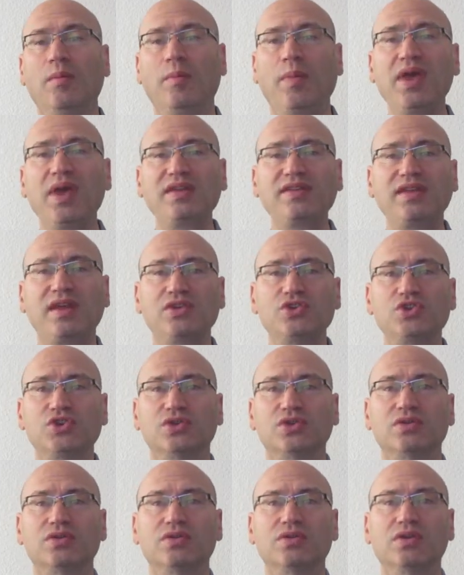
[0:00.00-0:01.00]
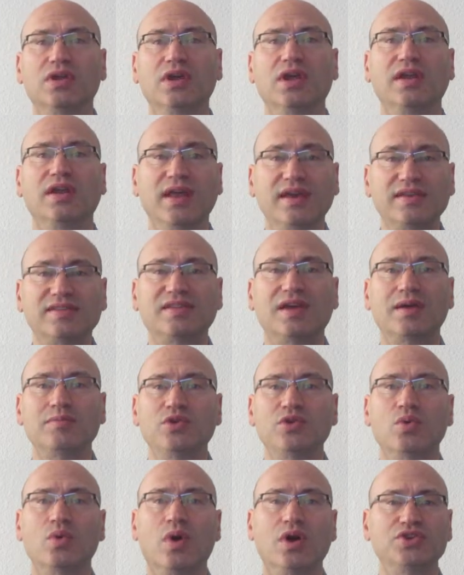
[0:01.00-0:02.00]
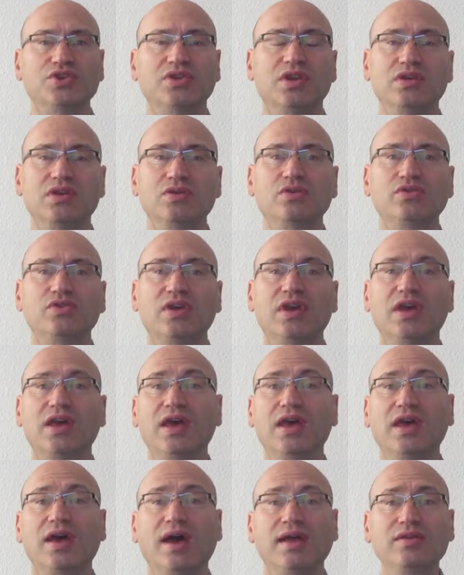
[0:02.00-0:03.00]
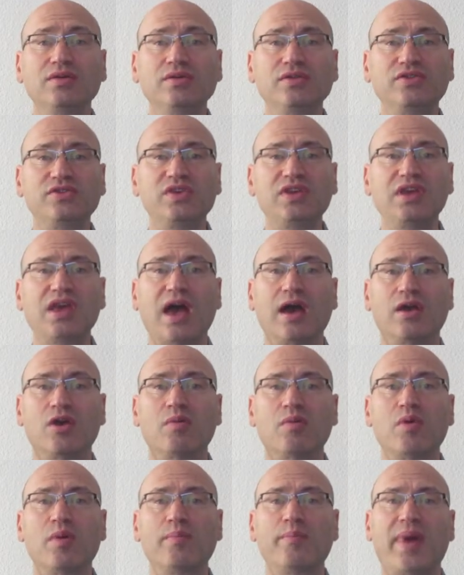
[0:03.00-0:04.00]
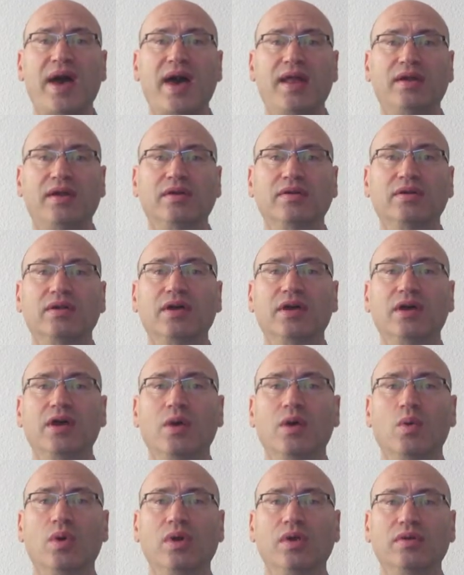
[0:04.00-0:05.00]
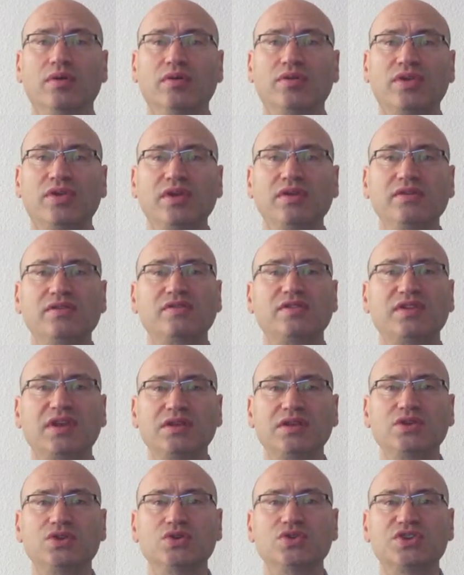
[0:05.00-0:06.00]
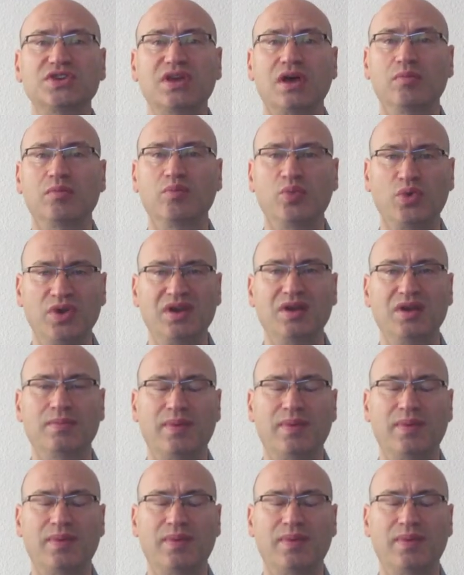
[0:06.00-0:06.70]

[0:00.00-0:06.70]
Pay attention next time you watch the news and you'll see a common pattern where things tend to sound pretty